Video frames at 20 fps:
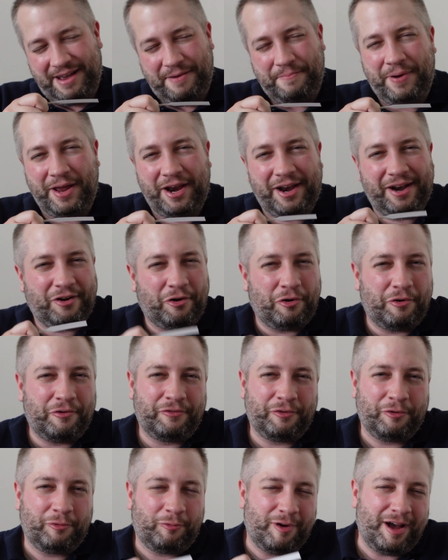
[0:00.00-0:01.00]
But it
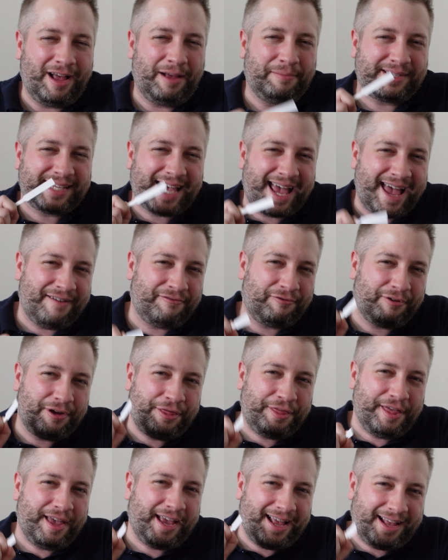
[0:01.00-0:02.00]
overwhelms
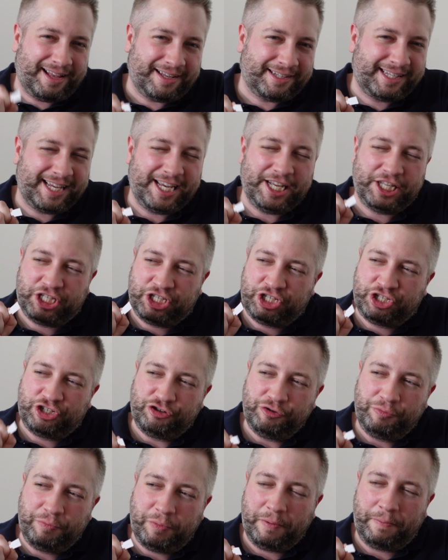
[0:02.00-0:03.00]
everything else. It's
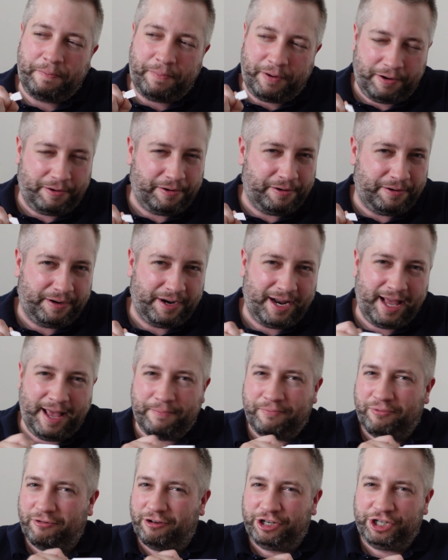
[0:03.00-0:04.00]
super potent.
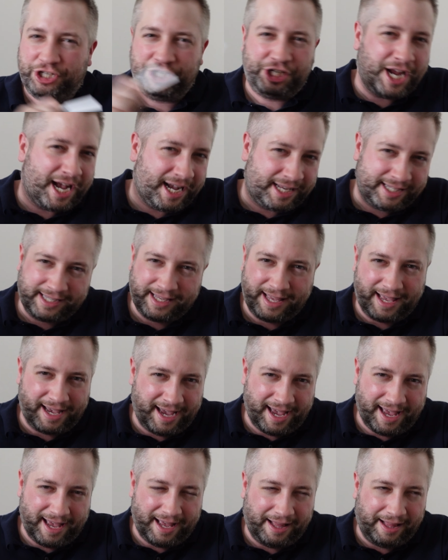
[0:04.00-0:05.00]
It projects like
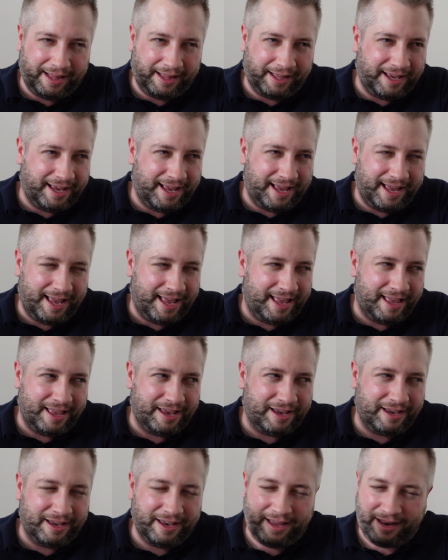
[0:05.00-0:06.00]
hell.
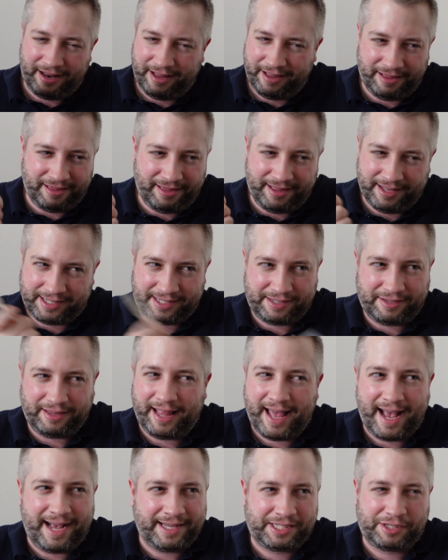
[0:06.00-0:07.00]
In this
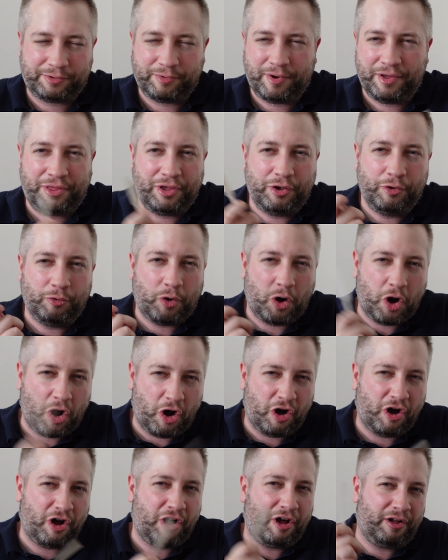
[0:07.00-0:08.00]
lasts with you
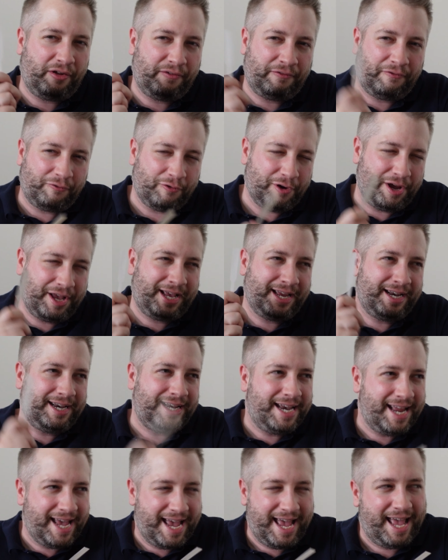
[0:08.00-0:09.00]
all
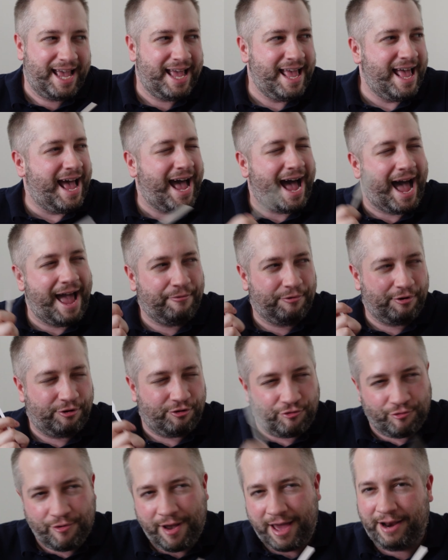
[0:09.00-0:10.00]
freaking day. I
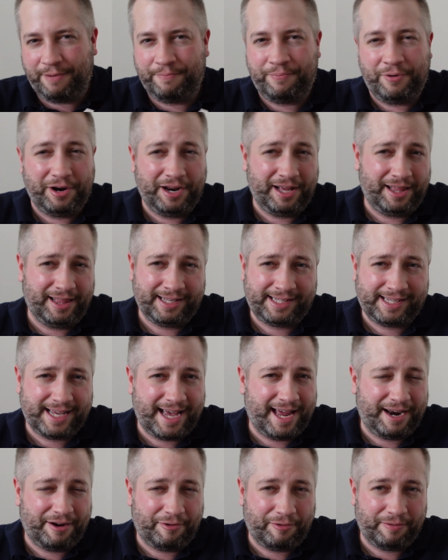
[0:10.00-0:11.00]
regretted putting this
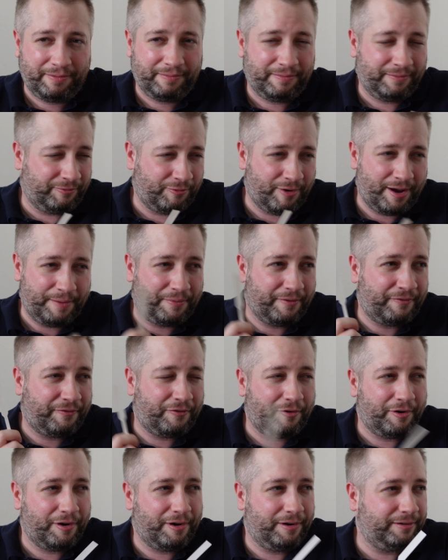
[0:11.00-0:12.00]
on it right
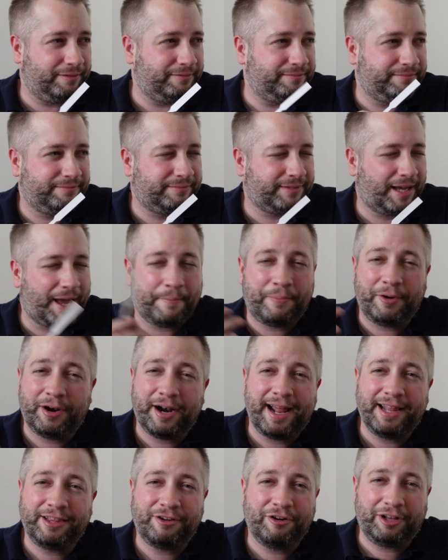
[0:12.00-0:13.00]
before I put it
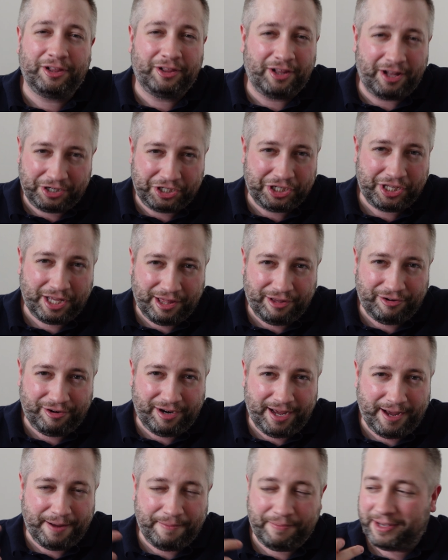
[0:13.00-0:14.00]
on during lunch the other
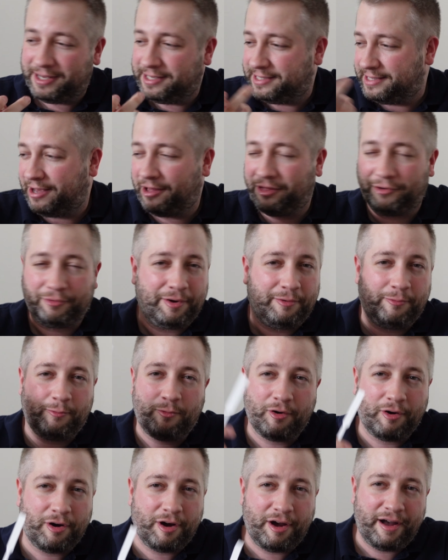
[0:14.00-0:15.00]
day because the other one
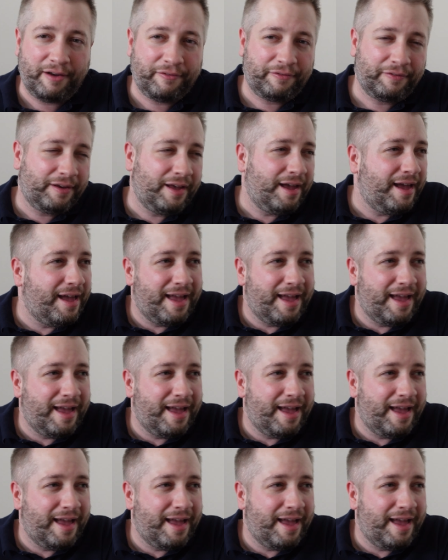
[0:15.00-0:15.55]
wore off,